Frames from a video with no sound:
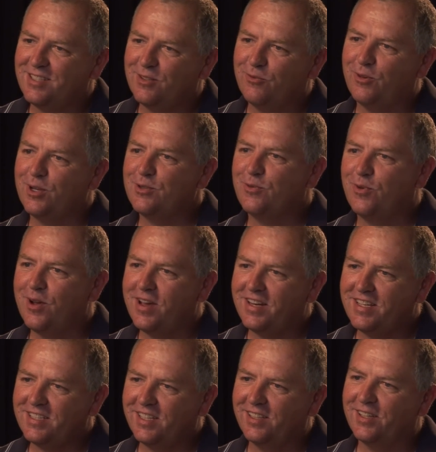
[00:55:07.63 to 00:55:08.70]
I said, "What's
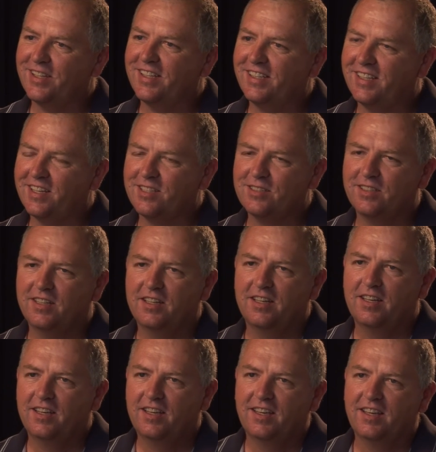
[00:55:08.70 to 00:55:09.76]
what?" He said, "Look at this."
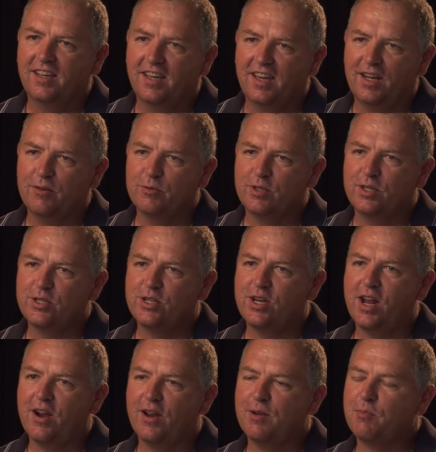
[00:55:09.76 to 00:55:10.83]
And it was a
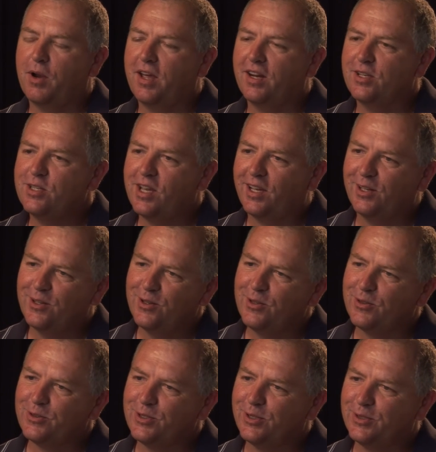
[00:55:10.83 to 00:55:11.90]
generic brand of chicken
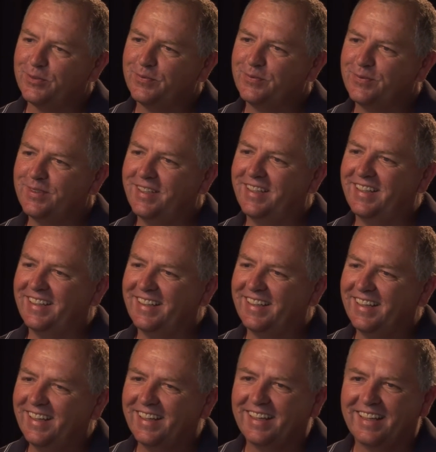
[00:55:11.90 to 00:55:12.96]
noodle soup.
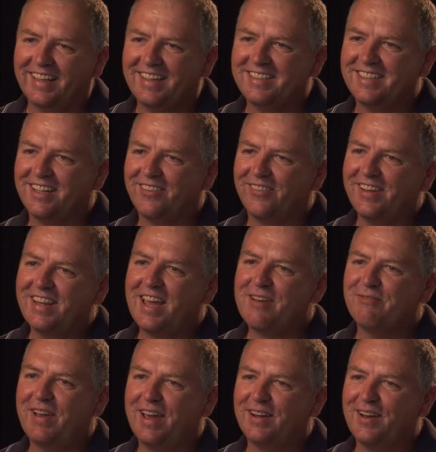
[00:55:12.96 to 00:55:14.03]
He said, "Are we
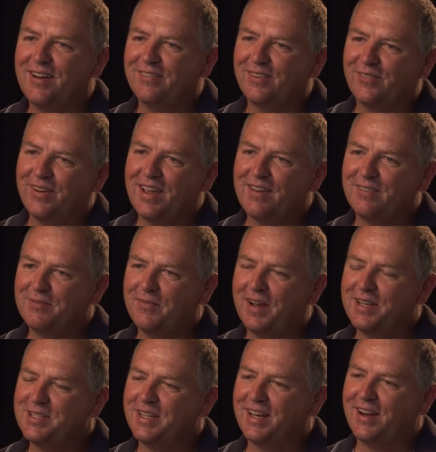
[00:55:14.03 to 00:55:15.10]
that bad off that we have to
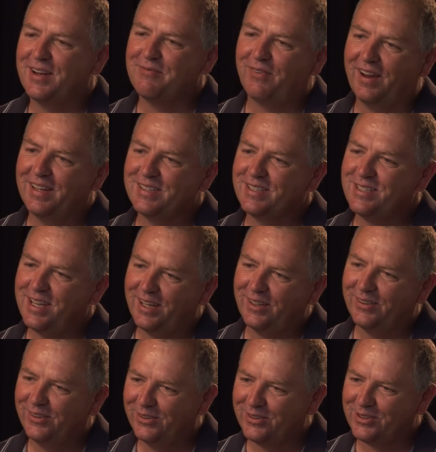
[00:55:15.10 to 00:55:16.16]
buy generic brands of
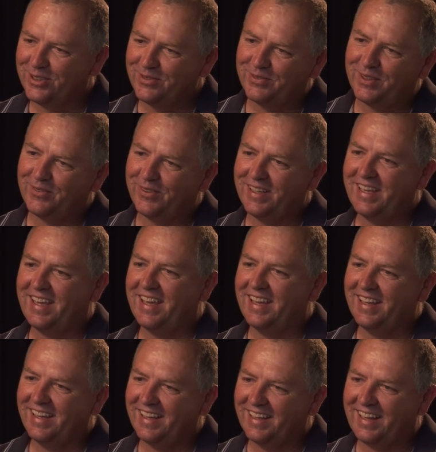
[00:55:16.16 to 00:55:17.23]
chicken noodle soup that we
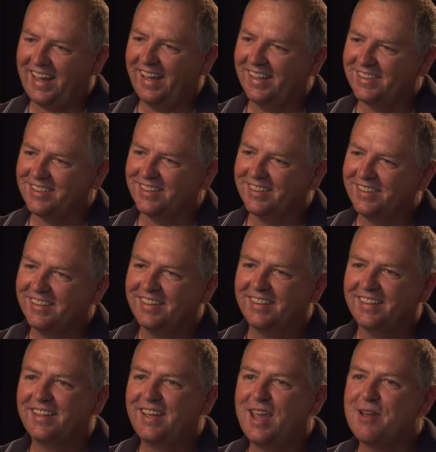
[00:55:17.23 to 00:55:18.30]
can't get cans of
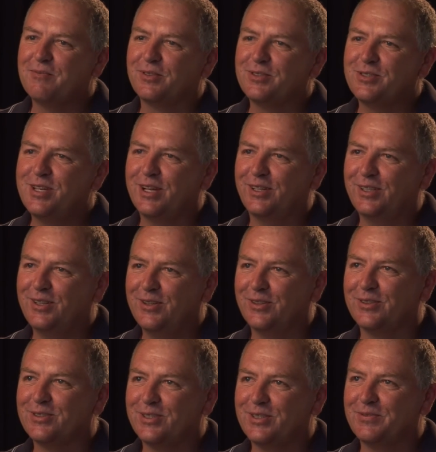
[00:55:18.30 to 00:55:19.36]
Campbell's chicken
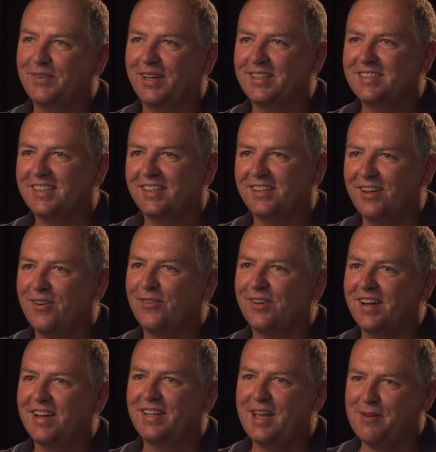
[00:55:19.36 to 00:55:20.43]
noodle soup?" I said, "No,
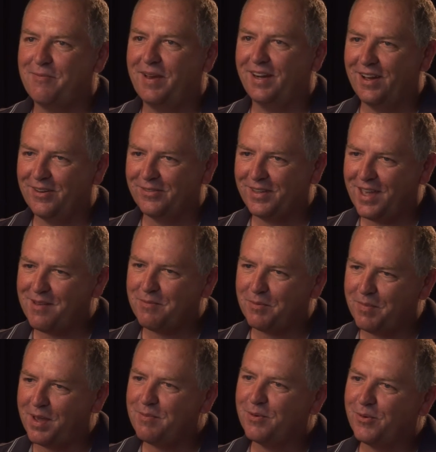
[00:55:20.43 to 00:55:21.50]
we're not that bad off yet,
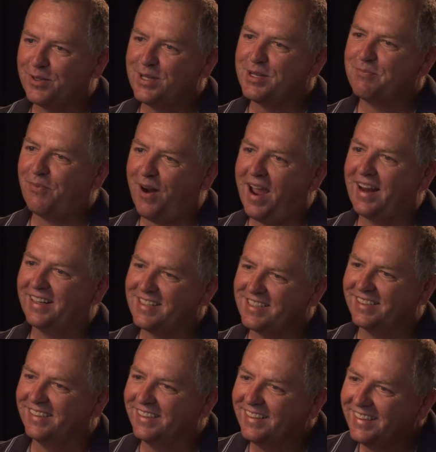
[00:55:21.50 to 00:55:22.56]
but maybe we're just
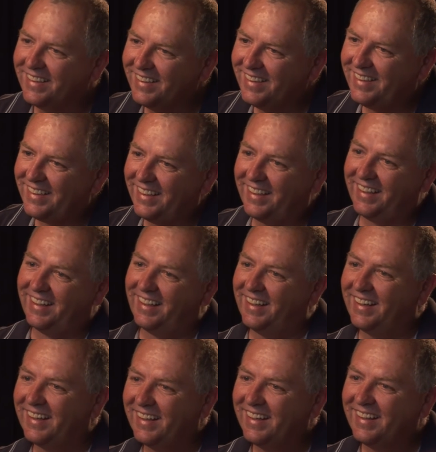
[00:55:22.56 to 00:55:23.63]
practicing."
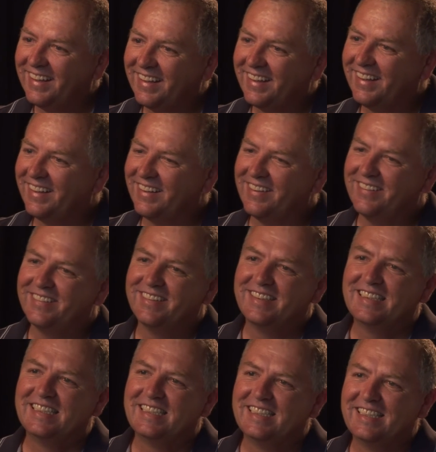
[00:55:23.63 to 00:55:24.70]
You
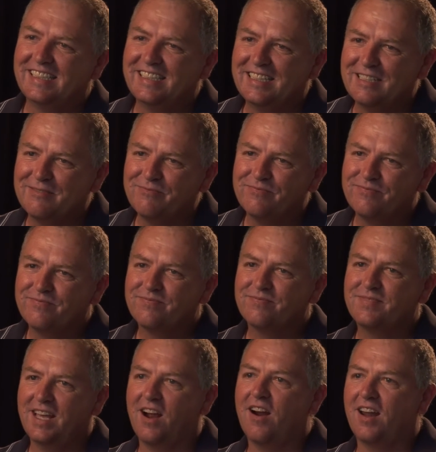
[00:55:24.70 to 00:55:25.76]
know,
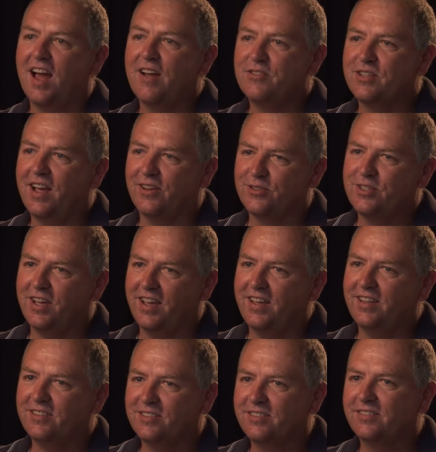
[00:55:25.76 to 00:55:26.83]
yeah, our lifestyle's
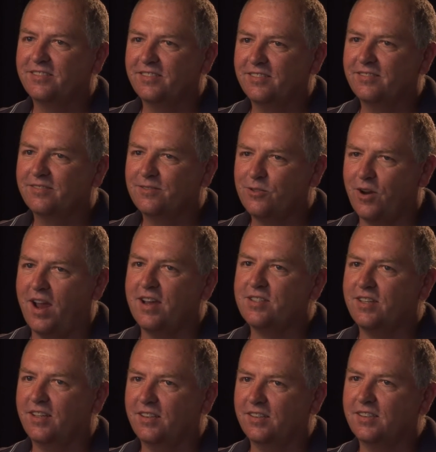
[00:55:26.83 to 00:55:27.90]
changed
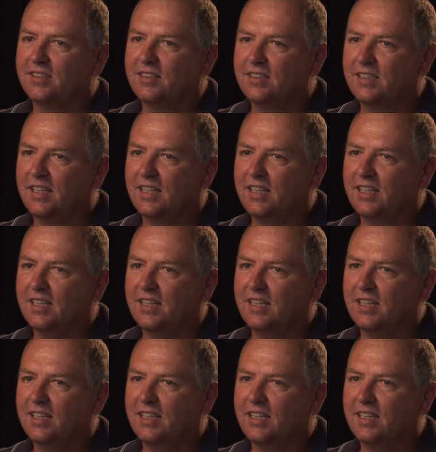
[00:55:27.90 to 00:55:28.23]
drastically.